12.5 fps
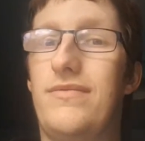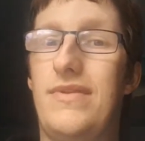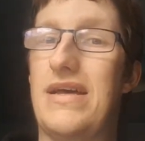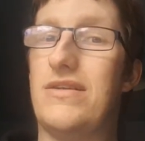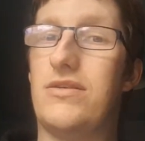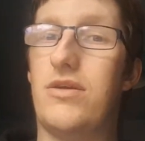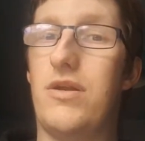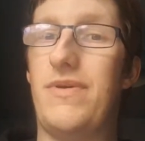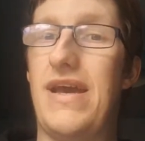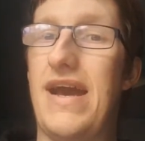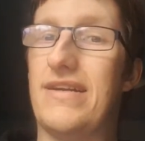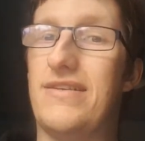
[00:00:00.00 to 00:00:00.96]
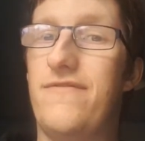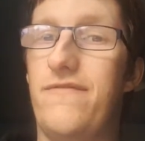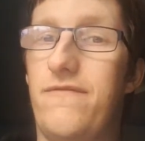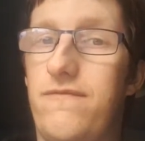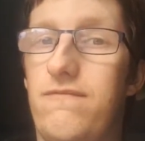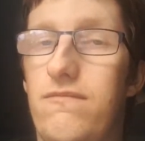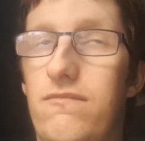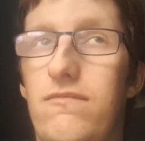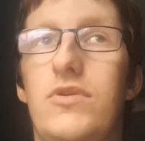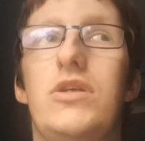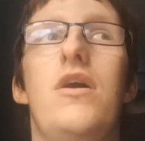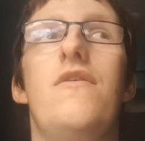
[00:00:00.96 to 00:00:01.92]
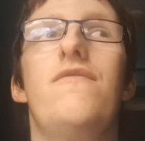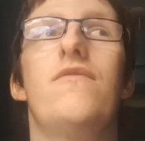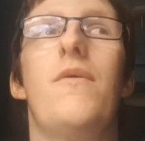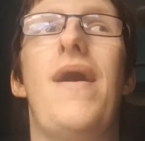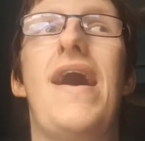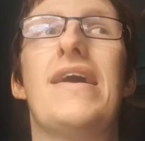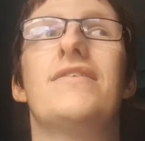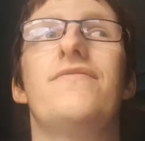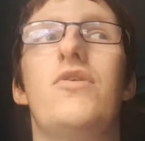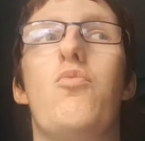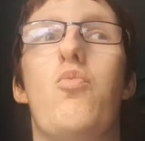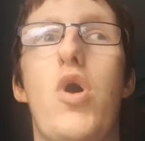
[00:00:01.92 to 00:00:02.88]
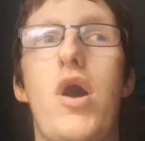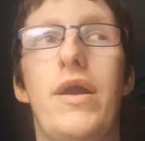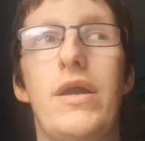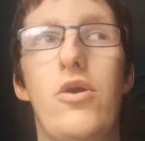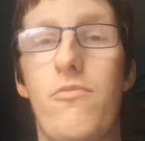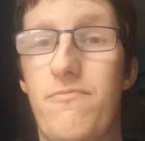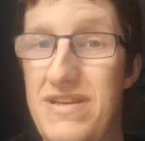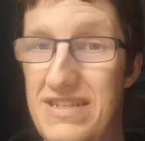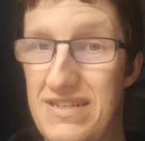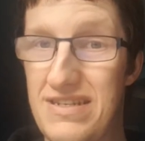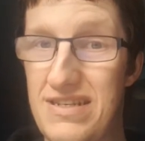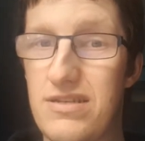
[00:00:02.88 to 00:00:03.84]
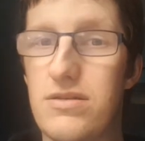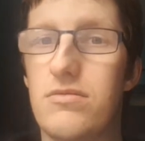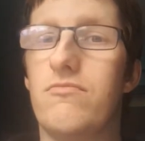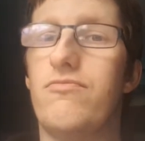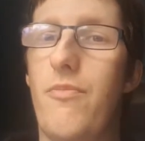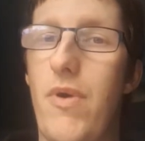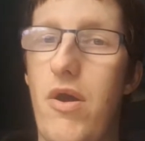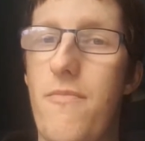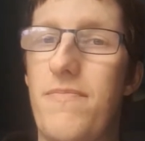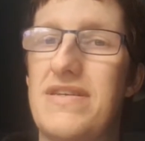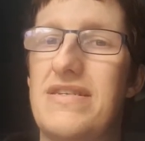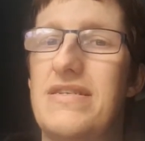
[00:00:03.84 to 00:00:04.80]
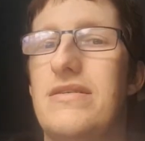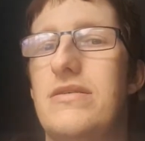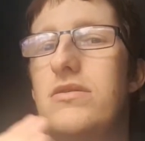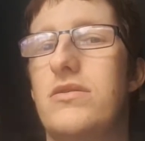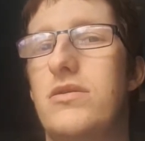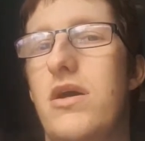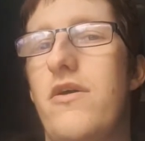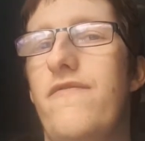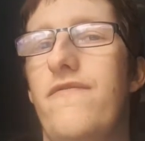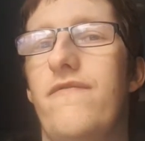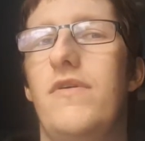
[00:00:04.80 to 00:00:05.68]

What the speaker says: that's going to be active stuff. I'm actively working on businesses and promoting businesses and stuff.